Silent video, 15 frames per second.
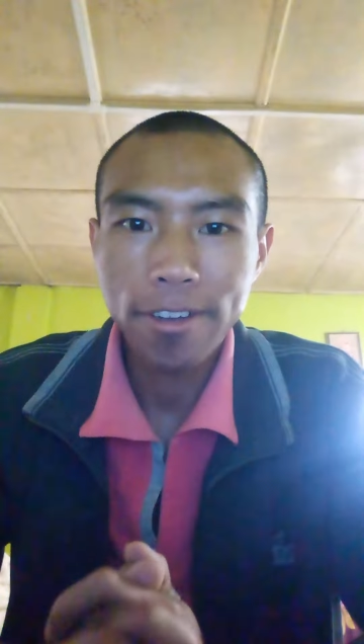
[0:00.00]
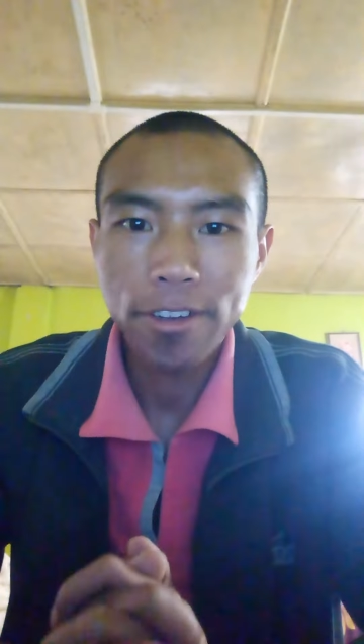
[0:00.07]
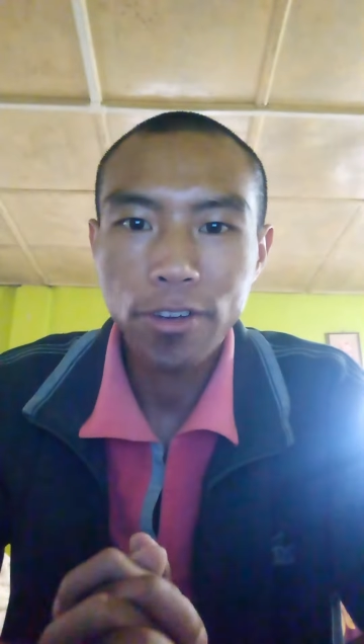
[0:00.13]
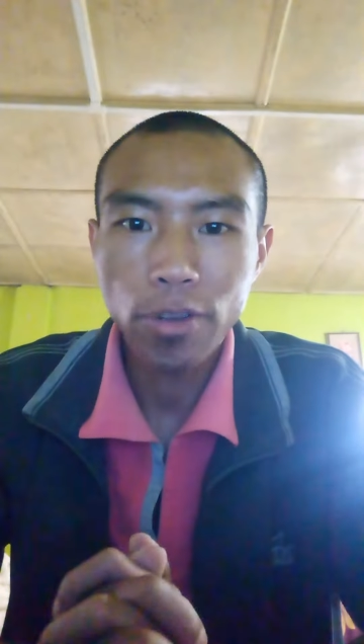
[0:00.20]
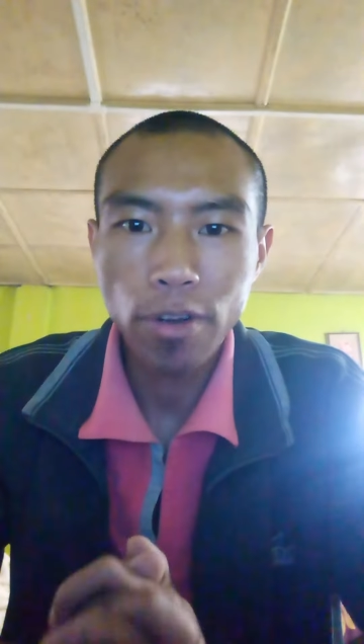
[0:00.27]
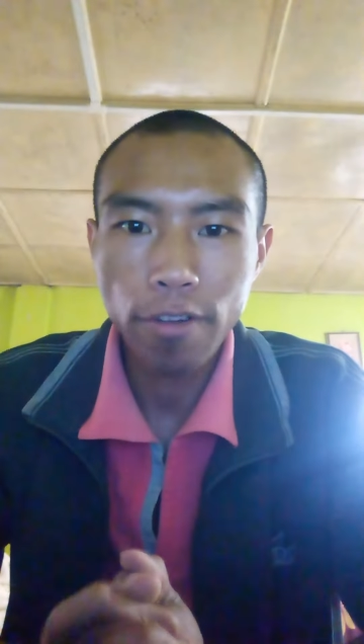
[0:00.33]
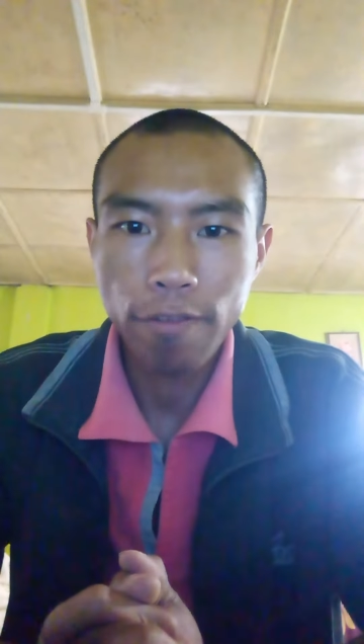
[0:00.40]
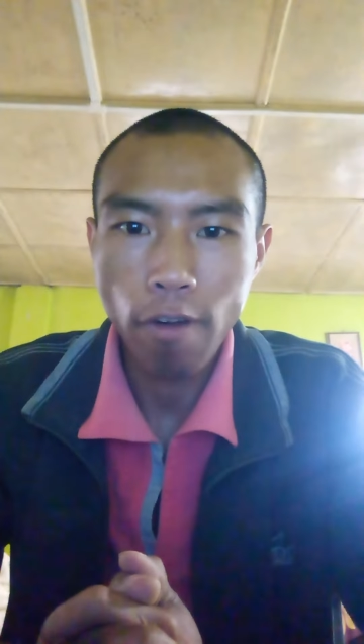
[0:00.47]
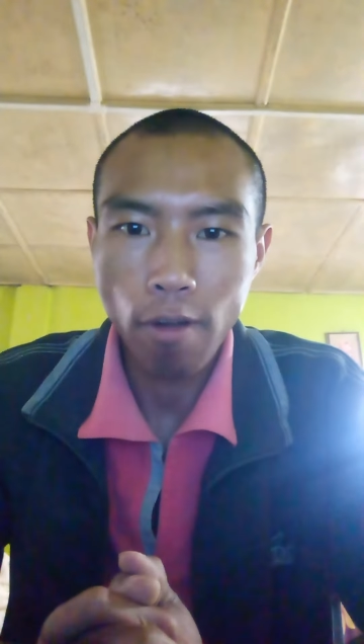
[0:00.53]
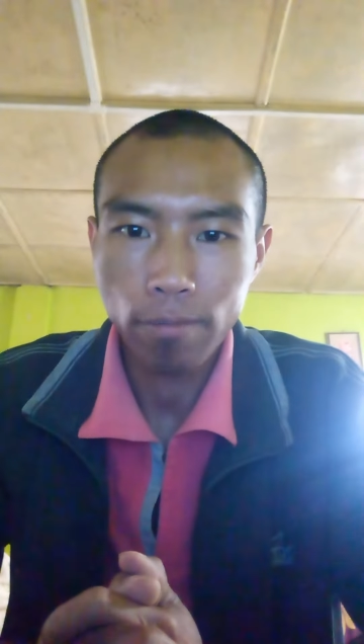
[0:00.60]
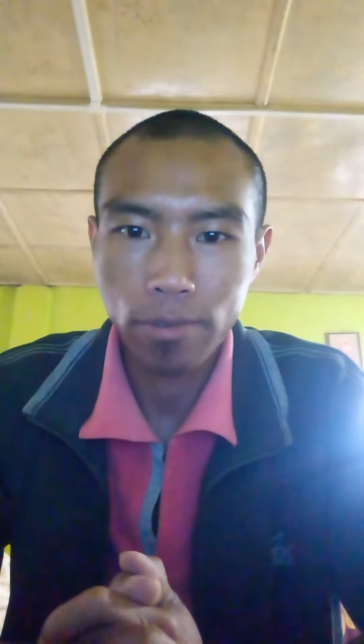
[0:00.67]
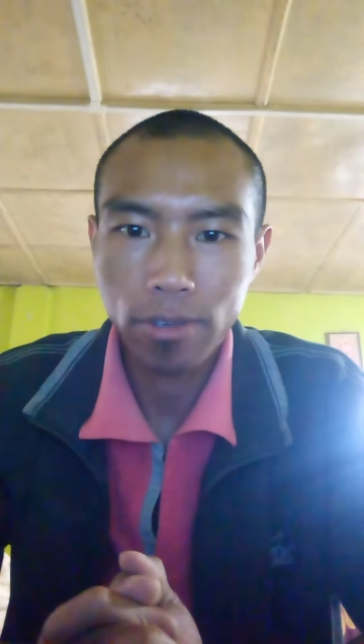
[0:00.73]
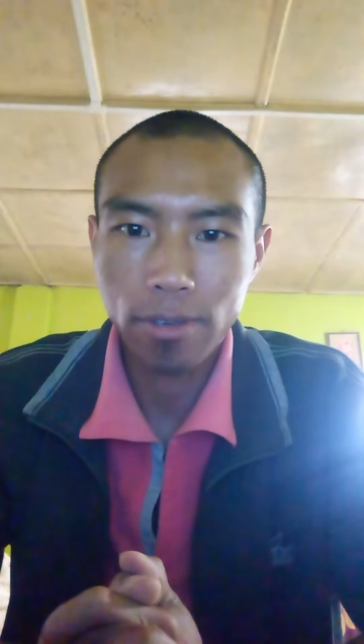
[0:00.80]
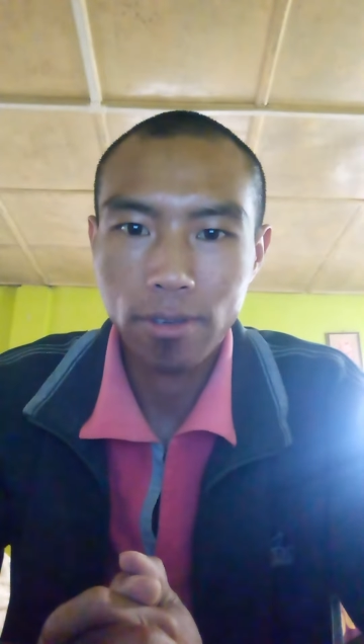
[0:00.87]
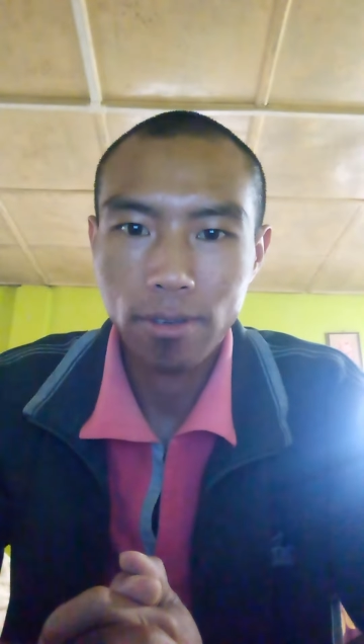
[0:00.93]
in
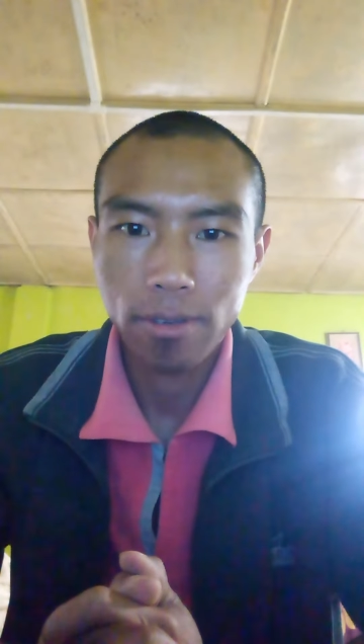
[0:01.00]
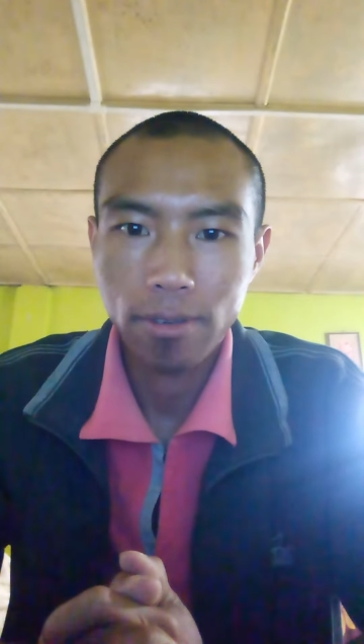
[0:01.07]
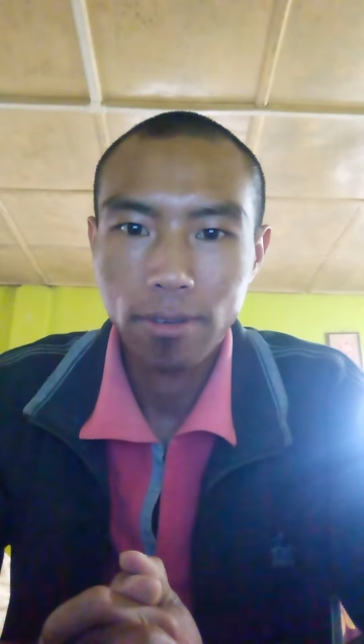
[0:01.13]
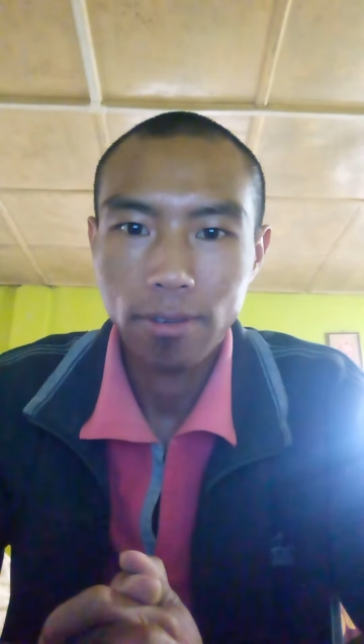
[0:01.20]
uniforms,